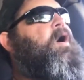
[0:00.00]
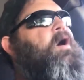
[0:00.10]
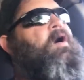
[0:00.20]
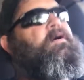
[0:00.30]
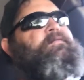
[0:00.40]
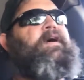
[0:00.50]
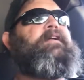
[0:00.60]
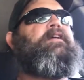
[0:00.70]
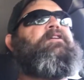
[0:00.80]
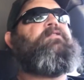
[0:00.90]
are
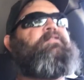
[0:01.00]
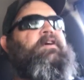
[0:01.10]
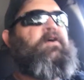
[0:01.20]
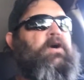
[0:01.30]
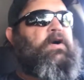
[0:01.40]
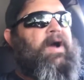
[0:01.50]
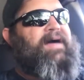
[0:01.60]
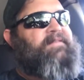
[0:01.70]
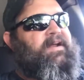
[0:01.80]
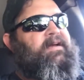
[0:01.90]
affecting your center of
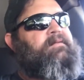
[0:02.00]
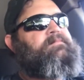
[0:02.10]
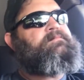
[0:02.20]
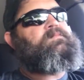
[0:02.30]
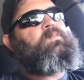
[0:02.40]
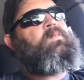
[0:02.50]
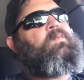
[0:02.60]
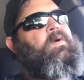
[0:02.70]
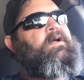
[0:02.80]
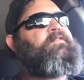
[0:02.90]
gravity,
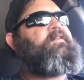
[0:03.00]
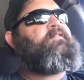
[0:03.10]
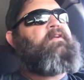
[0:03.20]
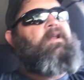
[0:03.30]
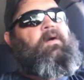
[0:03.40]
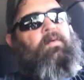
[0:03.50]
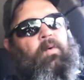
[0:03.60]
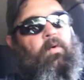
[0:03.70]
which is a load of